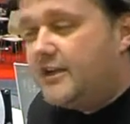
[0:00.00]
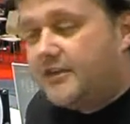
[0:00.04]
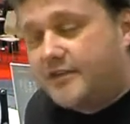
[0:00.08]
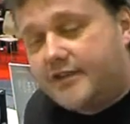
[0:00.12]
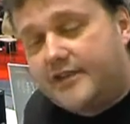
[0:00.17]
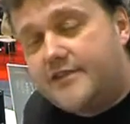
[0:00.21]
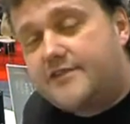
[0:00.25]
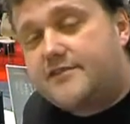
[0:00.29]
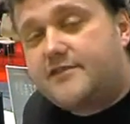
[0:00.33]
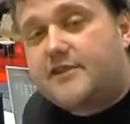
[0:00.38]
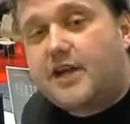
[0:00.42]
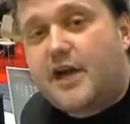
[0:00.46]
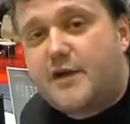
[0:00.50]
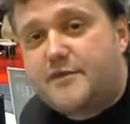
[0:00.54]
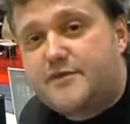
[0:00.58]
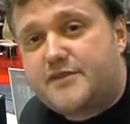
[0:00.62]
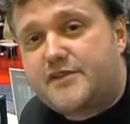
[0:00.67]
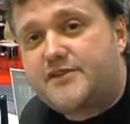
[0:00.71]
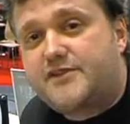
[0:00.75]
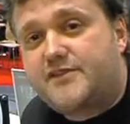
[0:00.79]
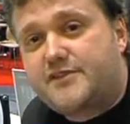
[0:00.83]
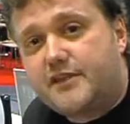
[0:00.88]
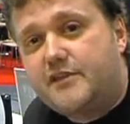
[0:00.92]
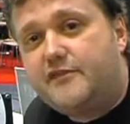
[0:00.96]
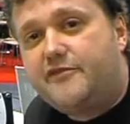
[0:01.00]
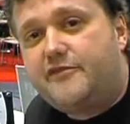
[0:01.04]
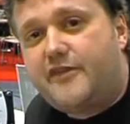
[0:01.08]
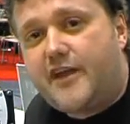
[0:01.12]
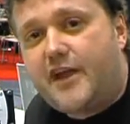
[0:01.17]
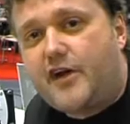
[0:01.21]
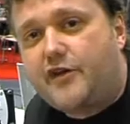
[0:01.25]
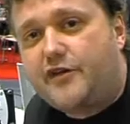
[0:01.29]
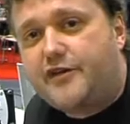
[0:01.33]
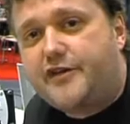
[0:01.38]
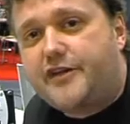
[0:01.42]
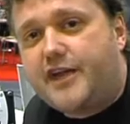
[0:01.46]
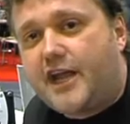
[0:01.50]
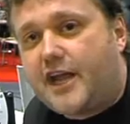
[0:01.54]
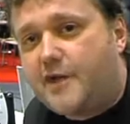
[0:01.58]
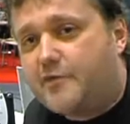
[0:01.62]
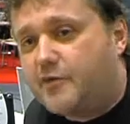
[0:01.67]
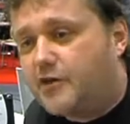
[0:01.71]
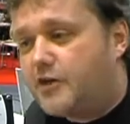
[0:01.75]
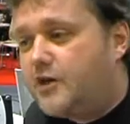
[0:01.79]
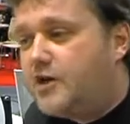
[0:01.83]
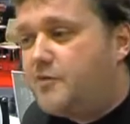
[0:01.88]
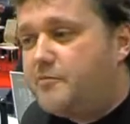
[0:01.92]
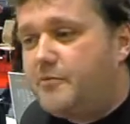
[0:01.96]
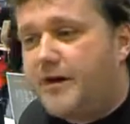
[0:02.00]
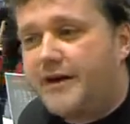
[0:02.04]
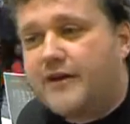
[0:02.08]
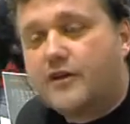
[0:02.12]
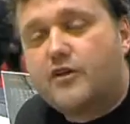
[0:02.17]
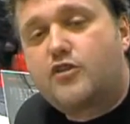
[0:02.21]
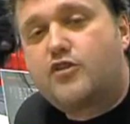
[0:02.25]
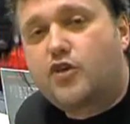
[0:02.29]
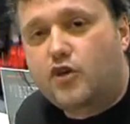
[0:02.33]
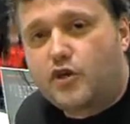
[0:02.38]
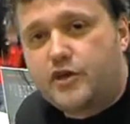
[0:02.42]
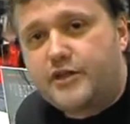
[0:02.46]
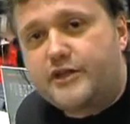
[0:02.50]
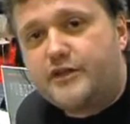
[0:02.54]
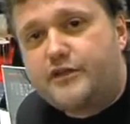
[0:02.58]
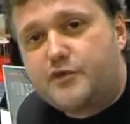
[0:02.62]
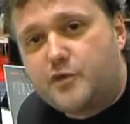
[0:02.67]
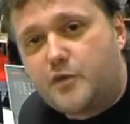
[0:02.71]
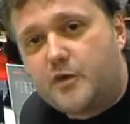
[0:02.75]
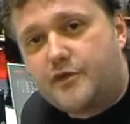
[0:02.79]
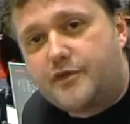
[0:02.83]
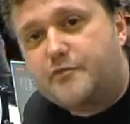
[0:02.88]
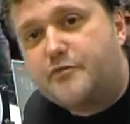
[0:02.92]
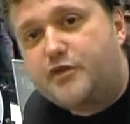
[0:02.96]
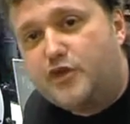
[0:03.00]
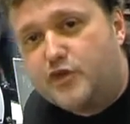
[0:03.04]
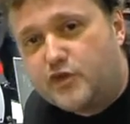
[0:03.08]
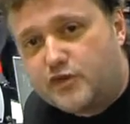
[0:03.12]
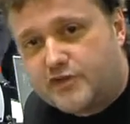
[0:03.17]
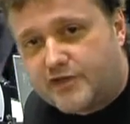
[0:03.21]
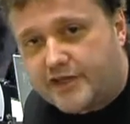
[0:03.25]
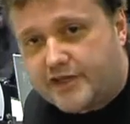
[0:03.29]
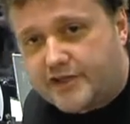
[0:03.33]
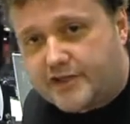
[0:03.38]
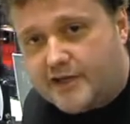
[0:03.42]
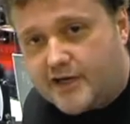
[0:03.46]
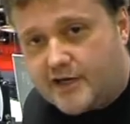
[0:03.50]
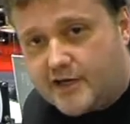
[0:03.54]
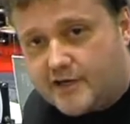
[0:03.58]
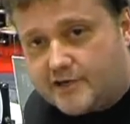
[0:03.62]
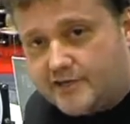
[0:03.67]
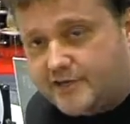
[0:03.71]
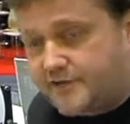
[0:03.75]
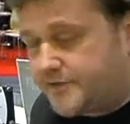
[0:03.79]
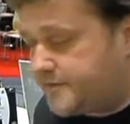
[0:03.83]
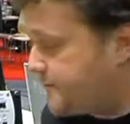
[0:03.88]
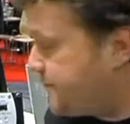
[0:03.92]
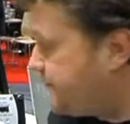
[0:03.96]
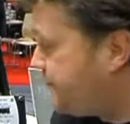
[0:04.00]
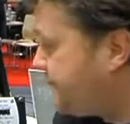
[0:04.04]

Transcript: These times are still variable, but according to what the music does.